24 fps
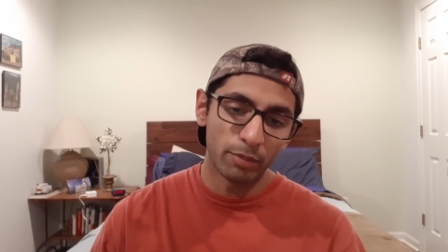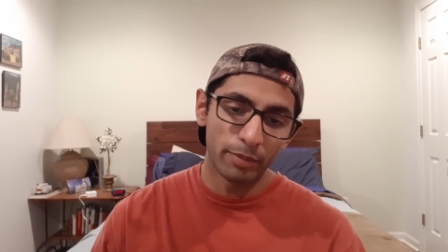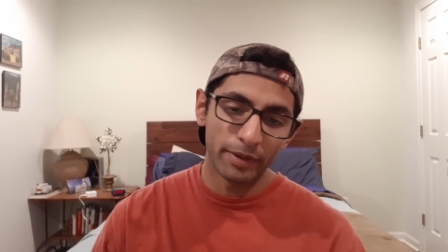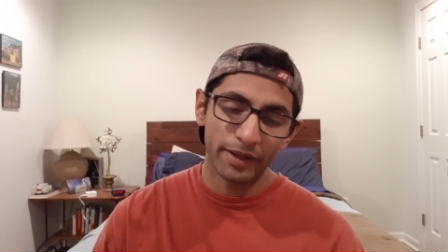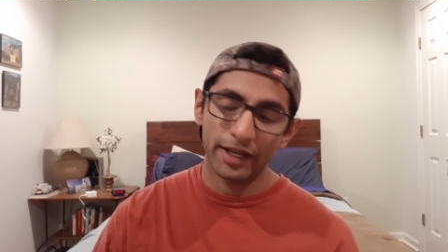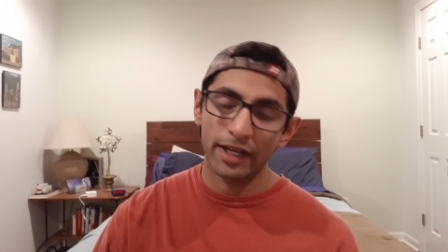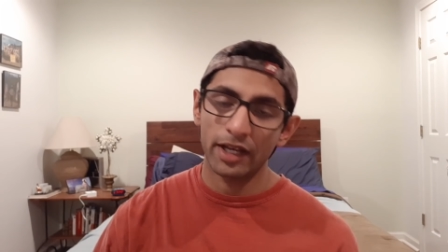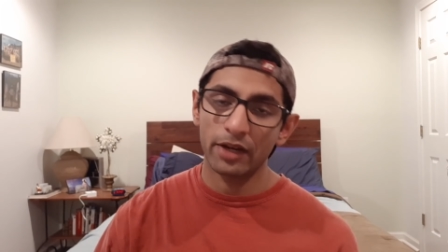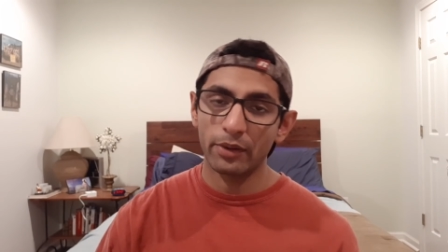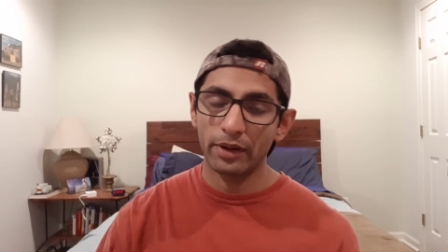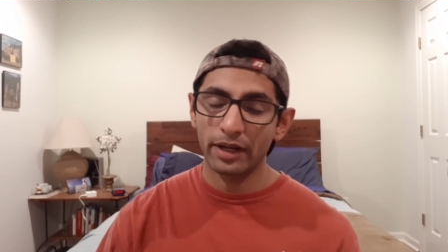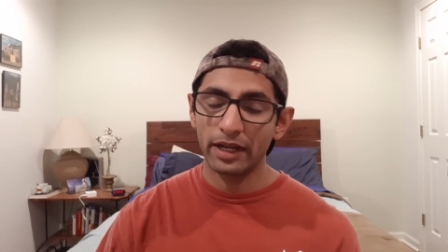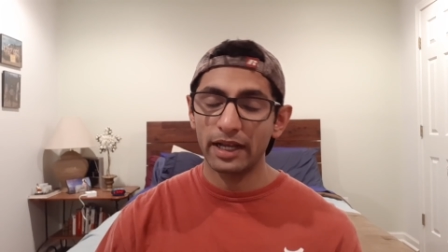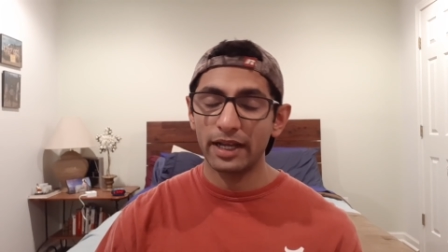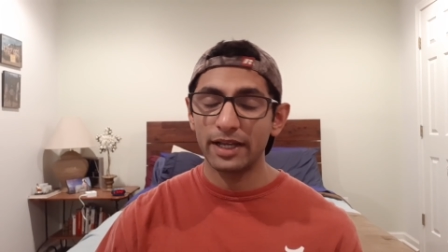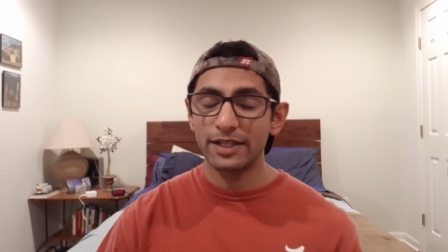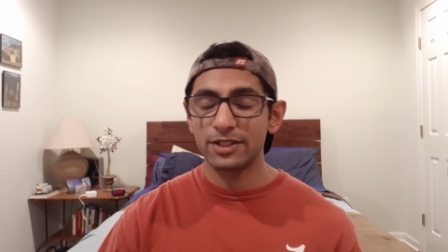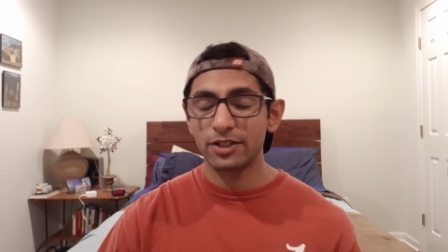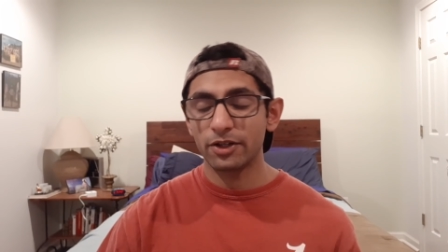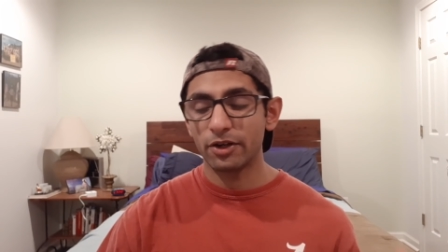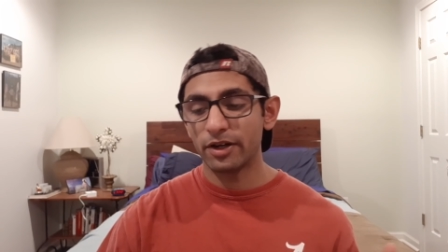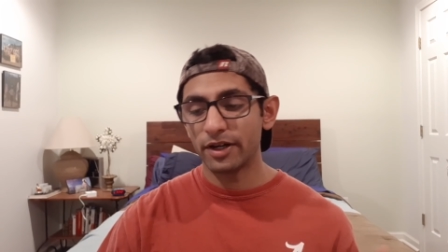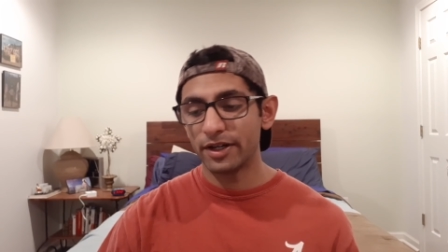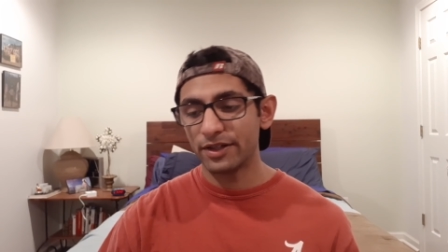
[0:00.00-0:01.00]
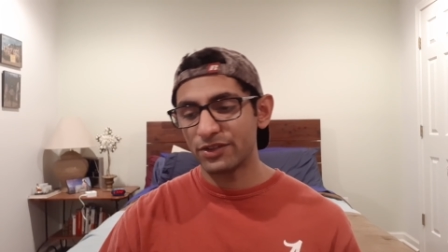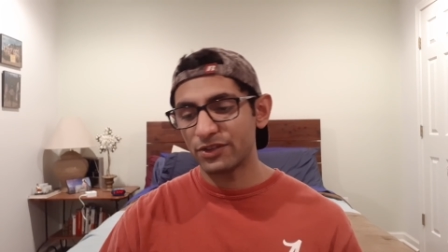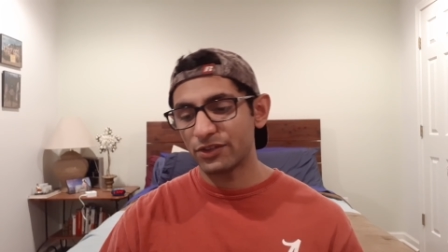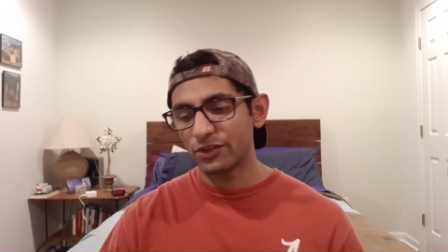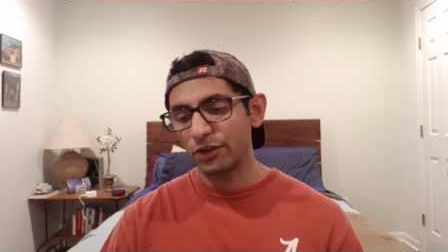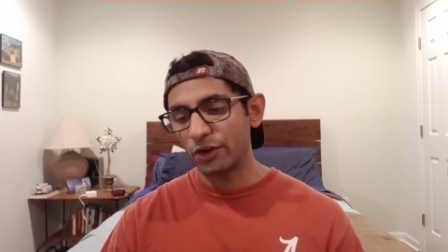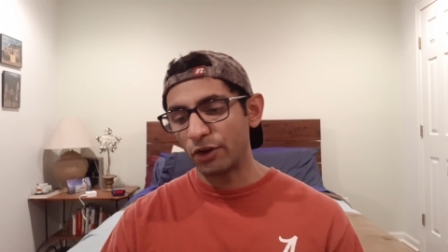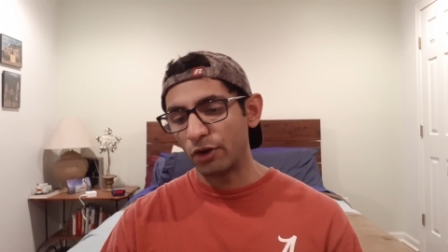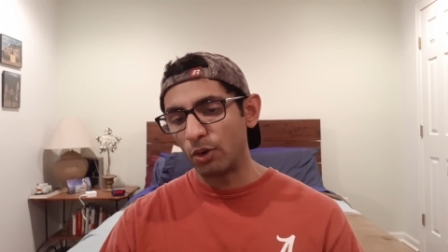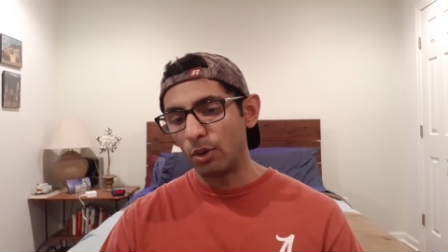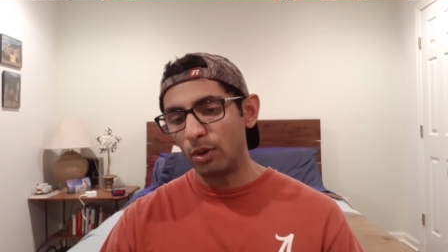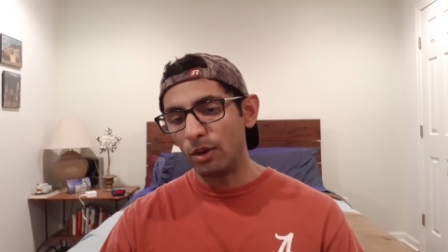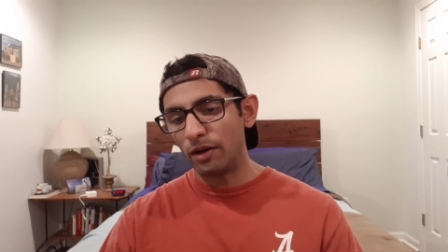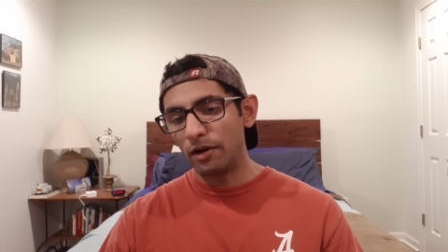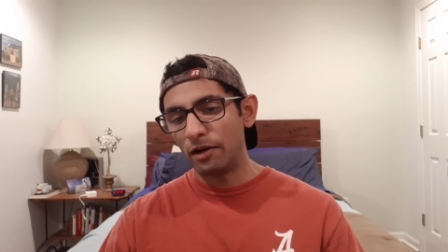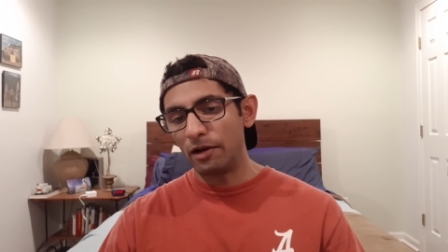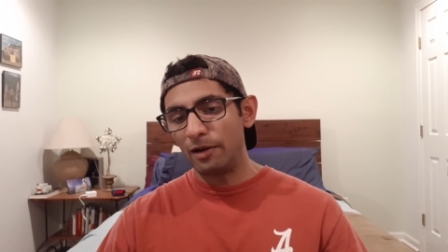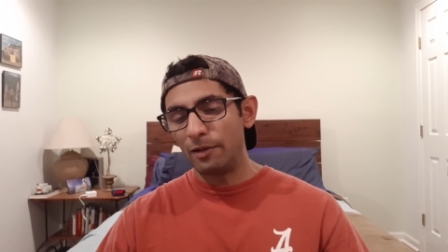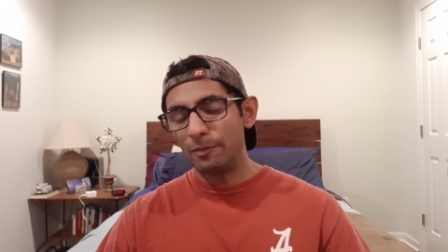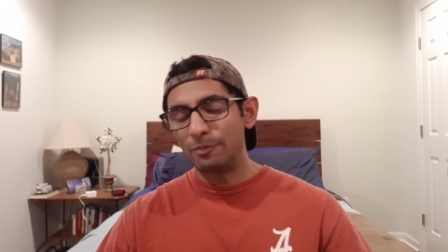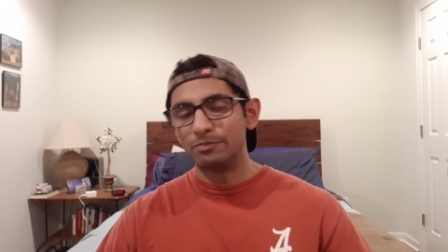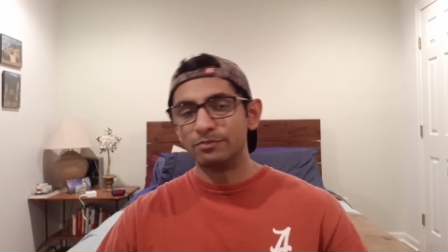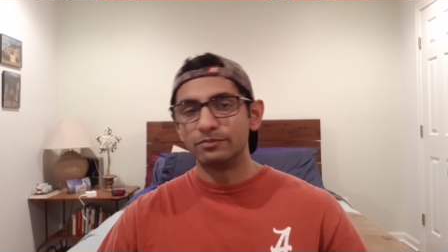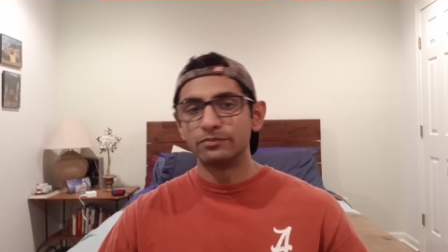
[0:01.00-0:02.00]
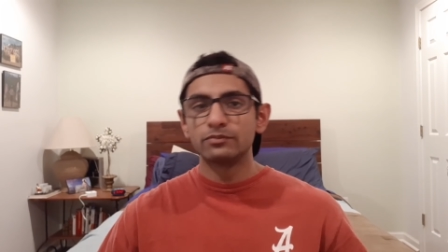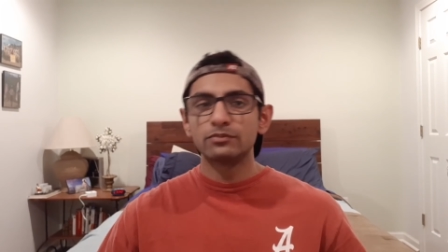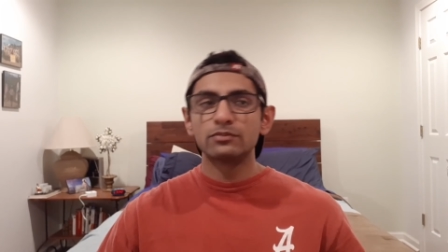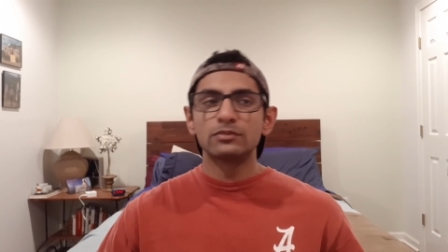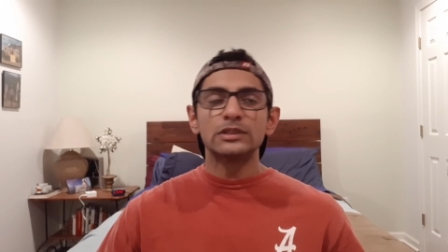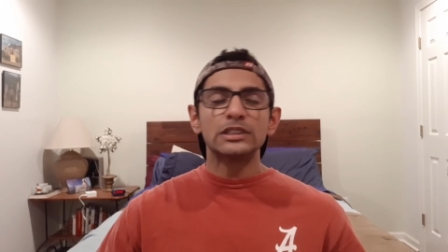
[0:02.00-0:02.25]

But anyway guys, all right, so um